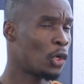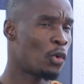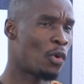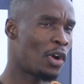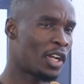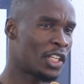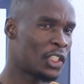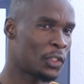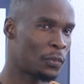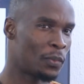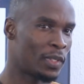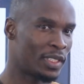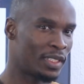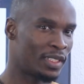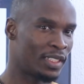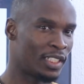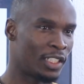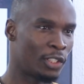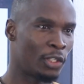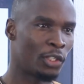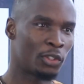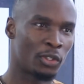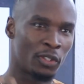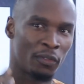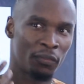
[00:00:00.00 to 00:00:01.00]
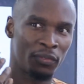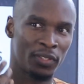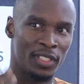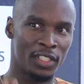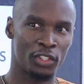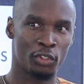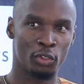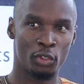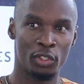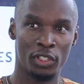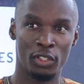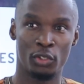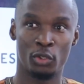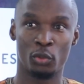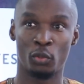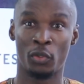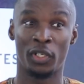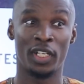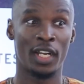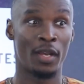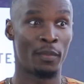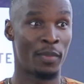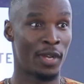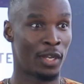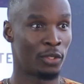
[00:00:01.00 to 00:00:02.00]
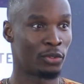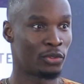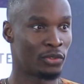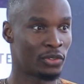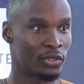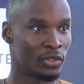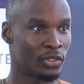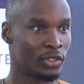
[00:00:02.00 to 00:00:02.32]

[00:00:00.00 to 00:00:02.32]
co-working spaces, a lot of things you don't need to worry about.